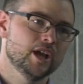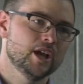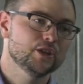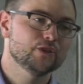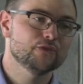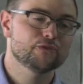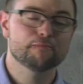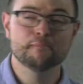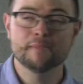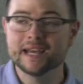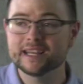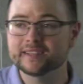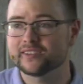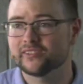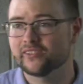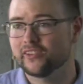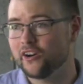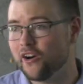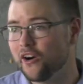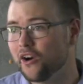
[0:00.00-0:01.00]
You've
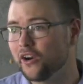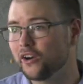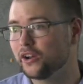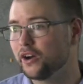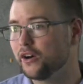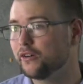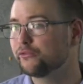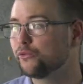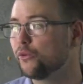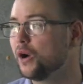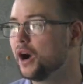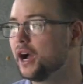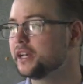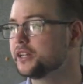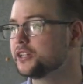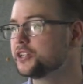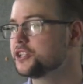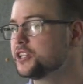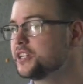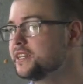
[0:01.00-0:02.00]
missed the heart of
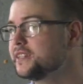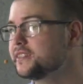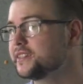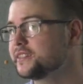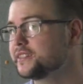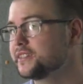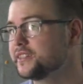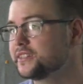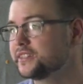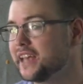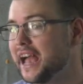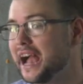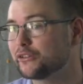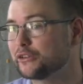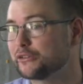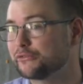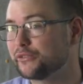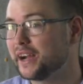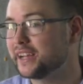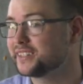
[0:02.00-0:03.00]
what Jesus'
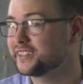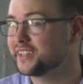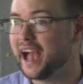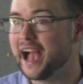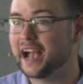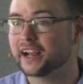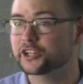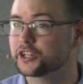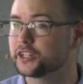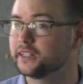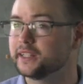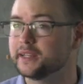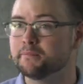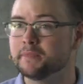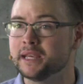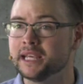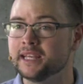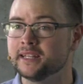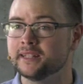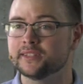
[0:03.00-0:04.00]
sacrifice actually
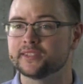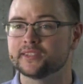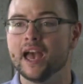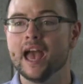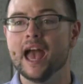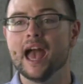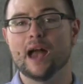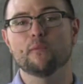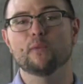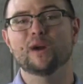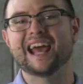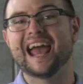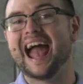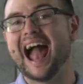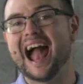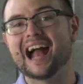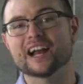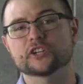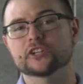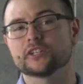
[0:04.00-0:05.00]
means and what it
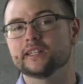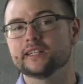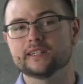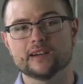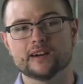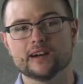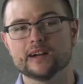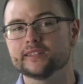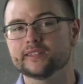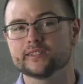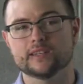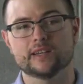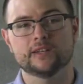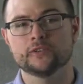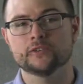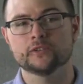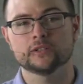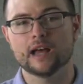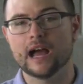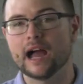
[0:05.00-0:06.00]
actually does in
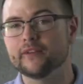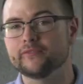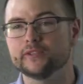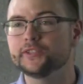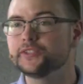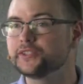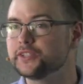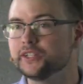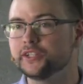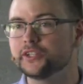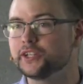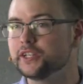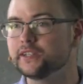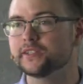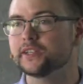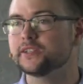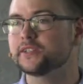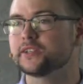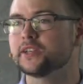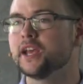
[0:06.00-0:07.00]
your life. You see,
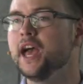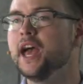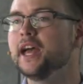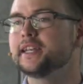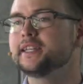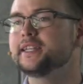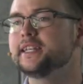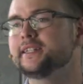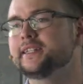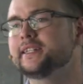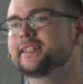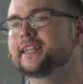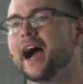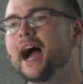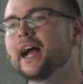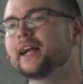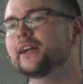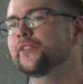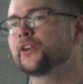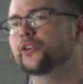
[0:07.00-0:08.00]
Jesus didn't
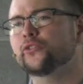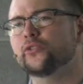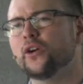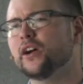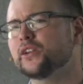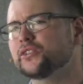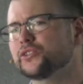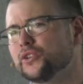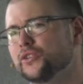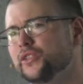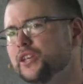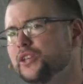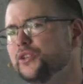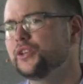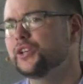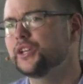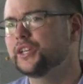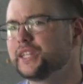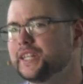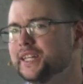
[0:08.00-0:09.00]
die on the cross so that you
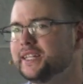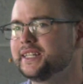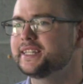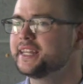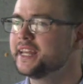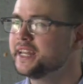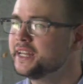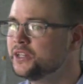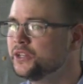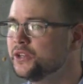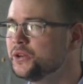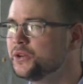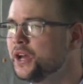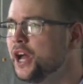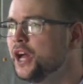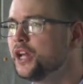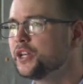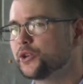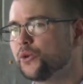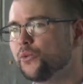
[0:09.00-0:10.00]
could continue
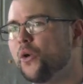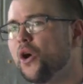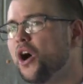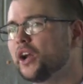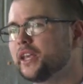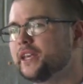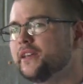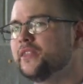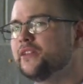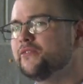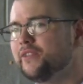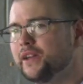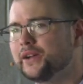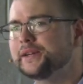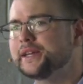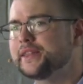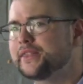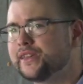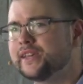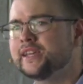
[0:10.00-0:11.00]
to walk in the
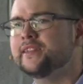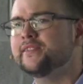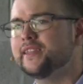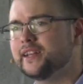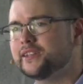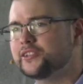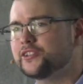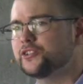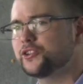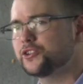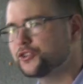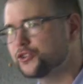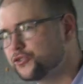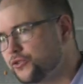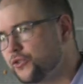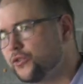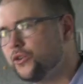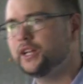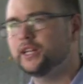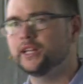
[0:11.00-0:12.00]
very thing that's
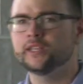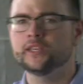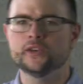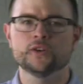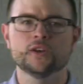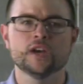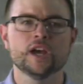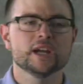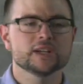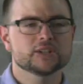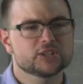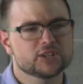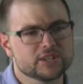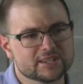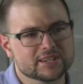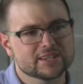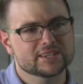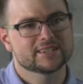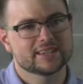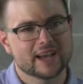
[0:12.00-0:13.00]
destroying you.
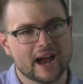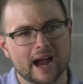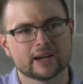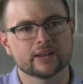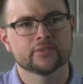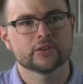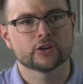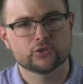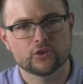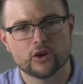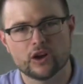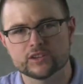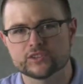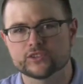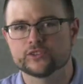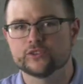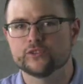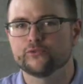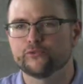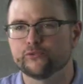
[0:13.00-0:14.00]
Jesus died on the
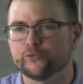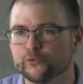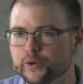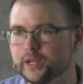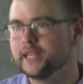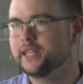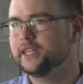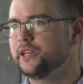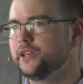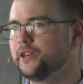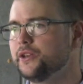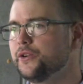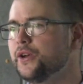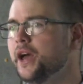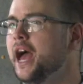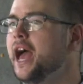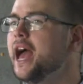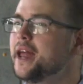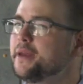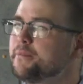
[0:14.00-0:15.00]
cross to free you
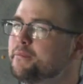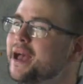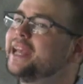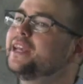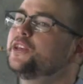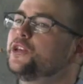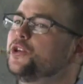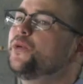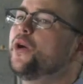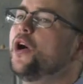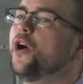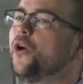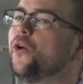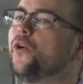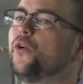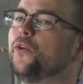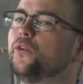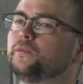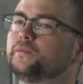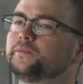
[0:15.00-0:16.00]
and make you
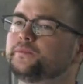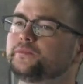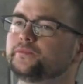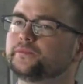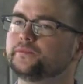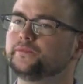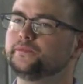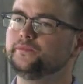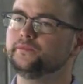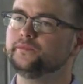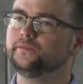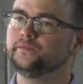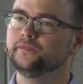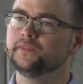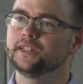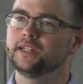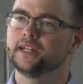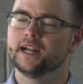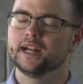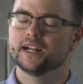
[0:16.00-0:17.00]
whole.
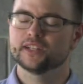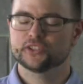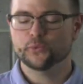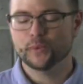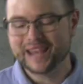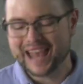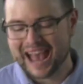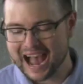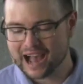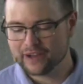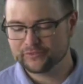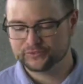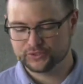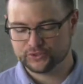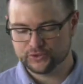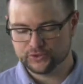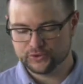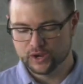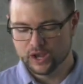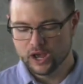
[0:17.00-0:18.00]
So we have
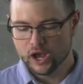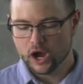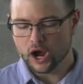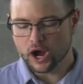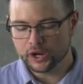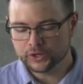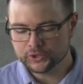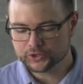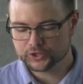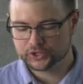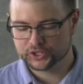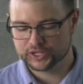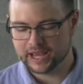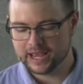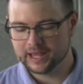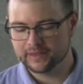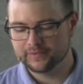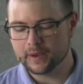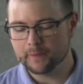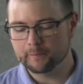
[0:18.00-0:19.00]
to
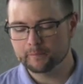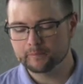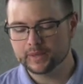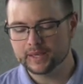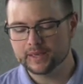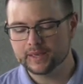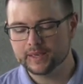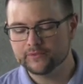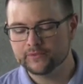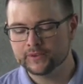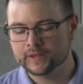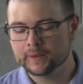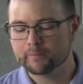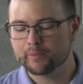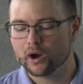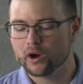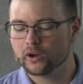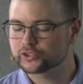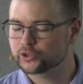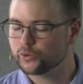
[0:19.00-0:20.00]
understand that even in
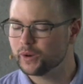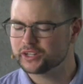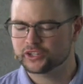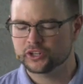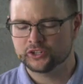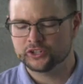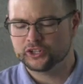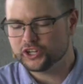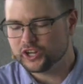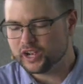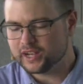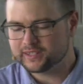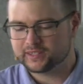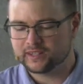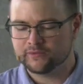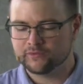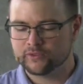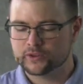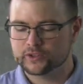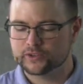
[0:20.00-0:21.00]
Paul's question, just
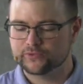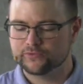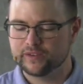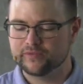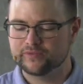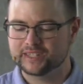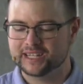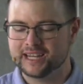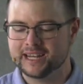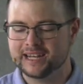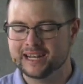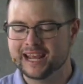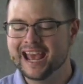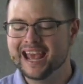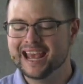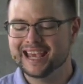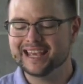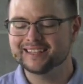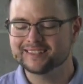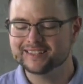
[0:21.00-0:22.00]
in verse 15,
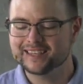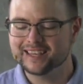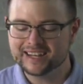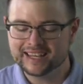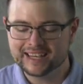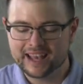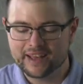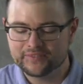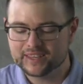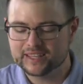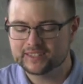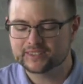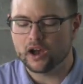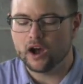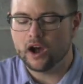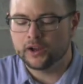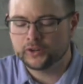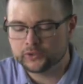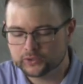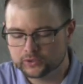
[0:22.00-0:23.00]
he's getting at these
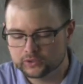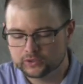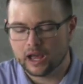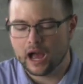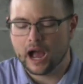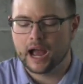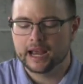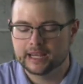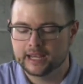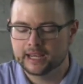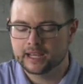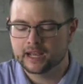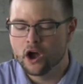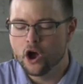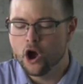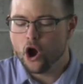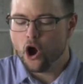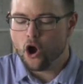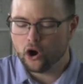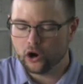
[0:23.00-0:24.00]
underlying
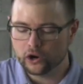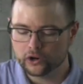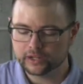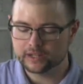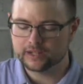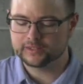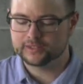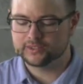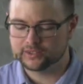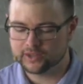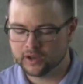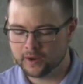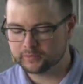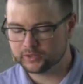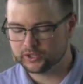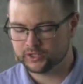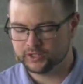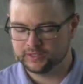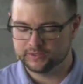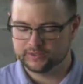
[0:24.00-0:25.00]
heart
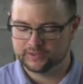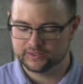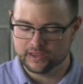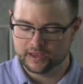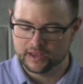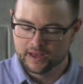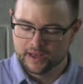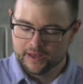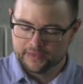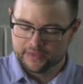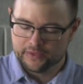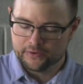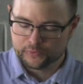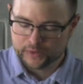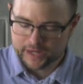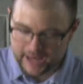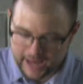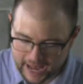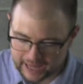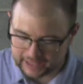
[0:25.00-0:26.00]
assumptions, the
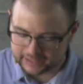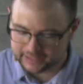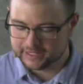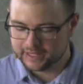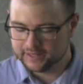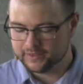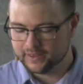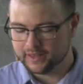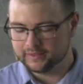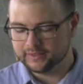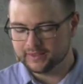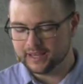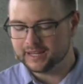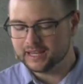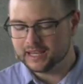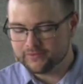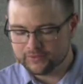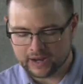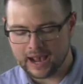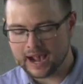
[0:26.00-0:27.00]
reality that
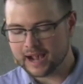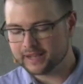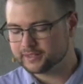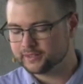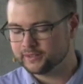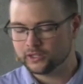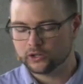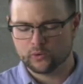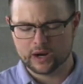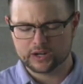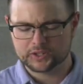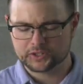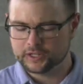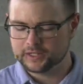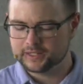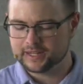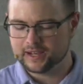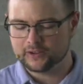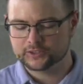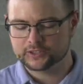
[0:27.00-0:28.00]
even asking the
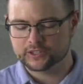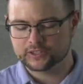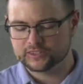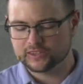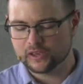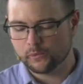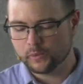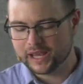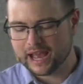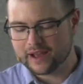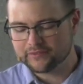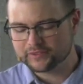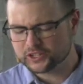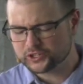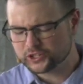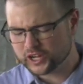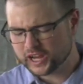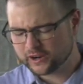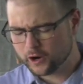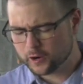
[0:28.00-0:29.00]
question tells us that we have to
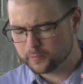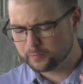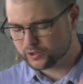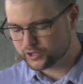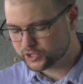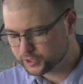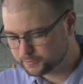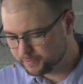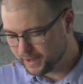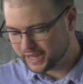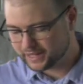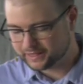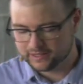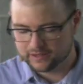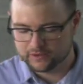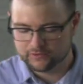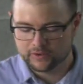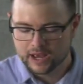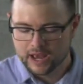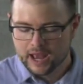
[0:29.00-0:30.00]
check our
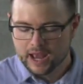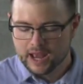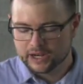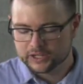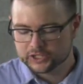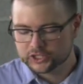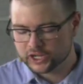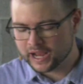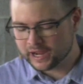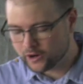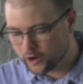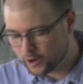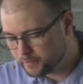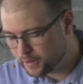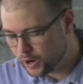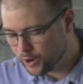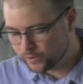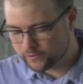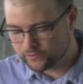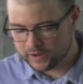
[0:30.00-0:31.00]
perspective and check our
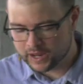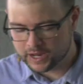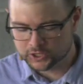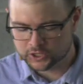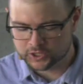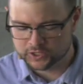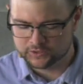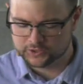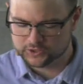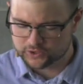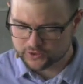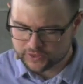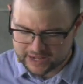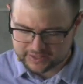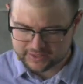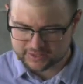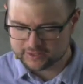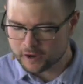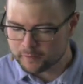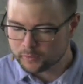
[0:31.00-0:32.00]
motivation. So
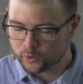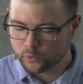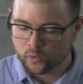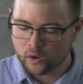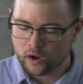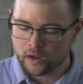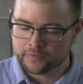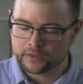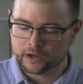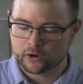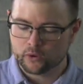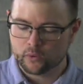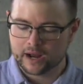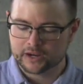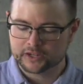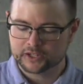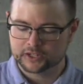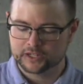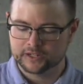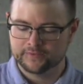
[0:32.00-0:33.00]
that's number one, the
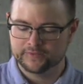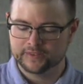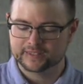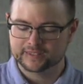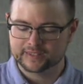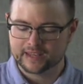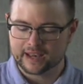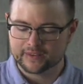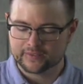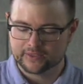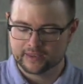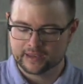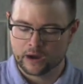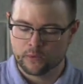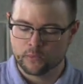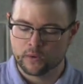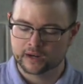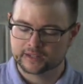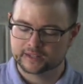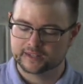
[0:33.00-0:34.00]
question. The second thing
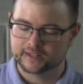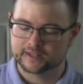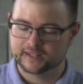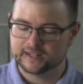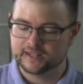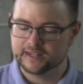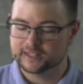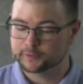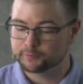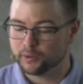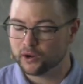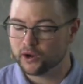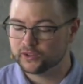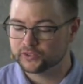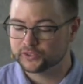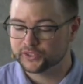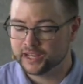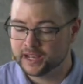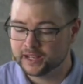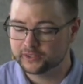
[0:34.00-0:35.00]
I want us to see is
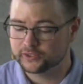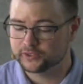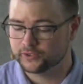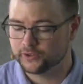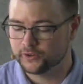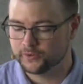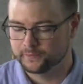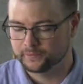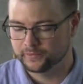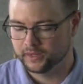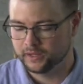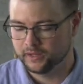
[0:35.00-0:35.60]
Paul's answer.